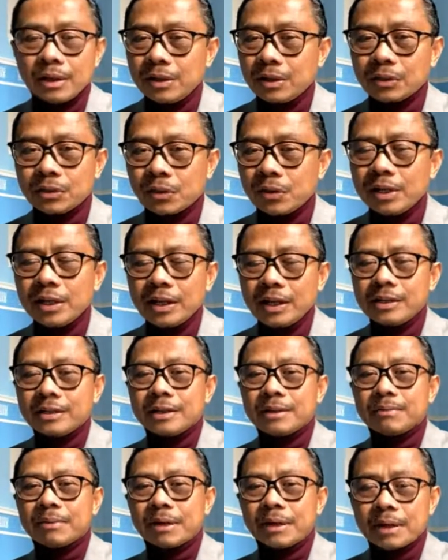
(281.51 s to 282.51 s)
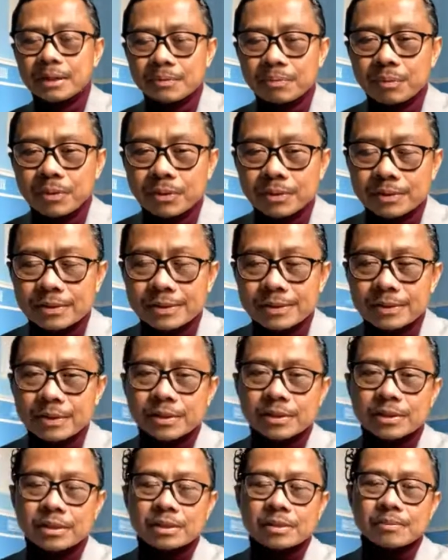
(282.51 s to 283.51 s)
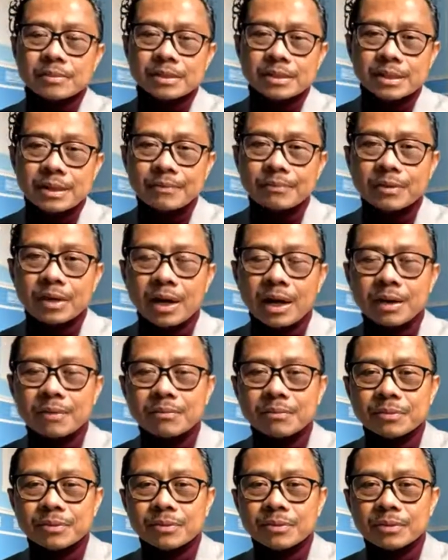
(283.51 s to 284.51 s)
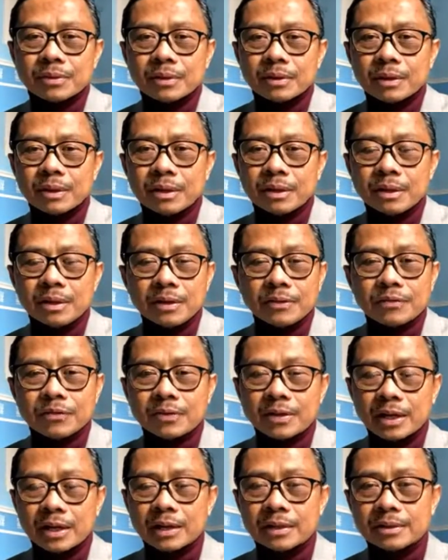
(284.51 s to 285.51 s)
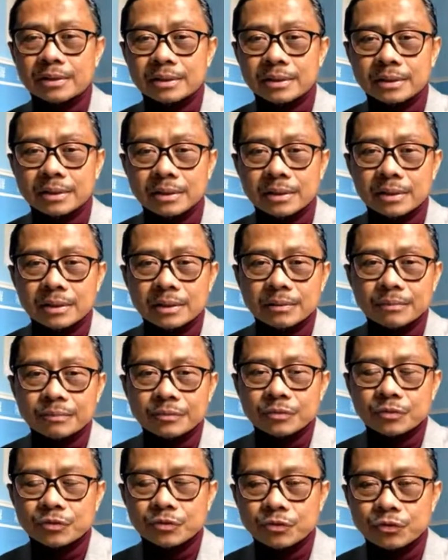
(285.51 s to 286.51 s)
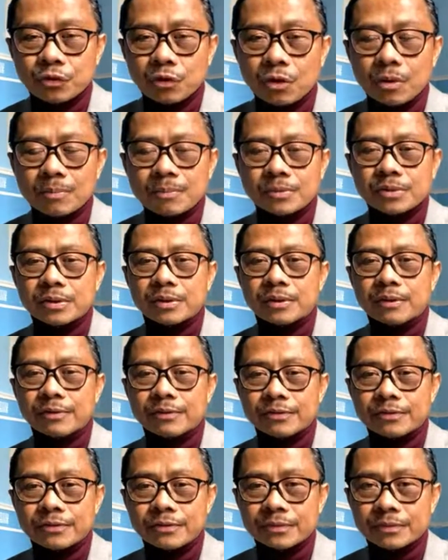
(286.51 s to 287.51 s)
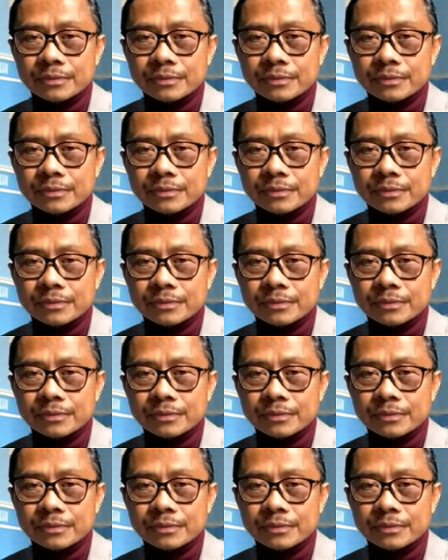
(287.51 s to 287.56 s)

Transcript: Not only in the ibadat, brothers and sisters, but sometimes in different other forms of,